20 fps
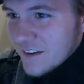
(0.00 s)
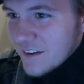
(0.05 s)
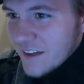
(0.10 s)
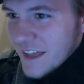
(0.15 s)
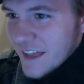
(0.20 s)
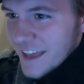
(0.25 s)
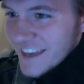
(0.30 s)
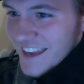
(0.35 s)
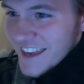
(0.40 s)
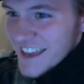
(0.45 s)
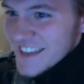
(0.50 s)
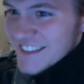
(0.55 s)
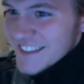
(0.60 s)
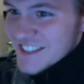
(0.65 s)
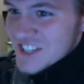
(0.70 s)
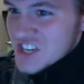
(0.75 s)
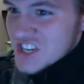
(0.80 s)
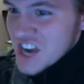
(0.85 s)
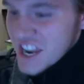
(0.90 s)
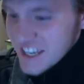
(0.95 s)
It is
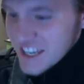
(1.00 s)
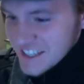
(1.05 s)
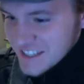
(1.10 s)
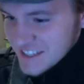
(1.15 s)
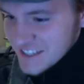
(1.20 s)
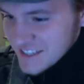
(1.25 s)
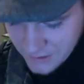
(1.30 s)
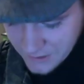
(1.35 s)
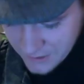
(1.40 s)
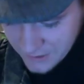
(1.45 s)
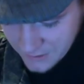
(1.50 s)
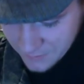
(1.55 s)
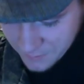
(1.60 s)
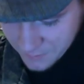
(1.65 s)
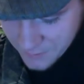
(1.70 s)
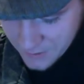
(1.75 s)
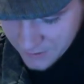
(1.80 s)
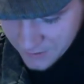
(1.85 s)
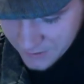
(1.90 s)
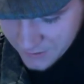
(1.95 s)
Jace! I've
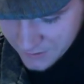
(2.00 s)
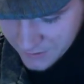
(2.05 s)
been